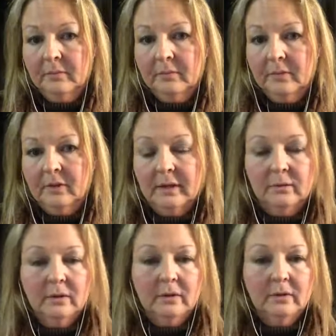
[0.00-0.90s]
Right?
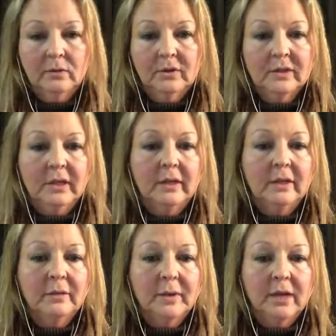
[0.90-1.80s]
We're, we're seen in a
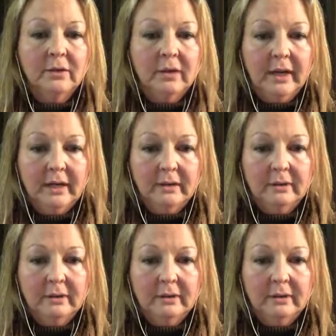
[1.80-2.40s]
better light.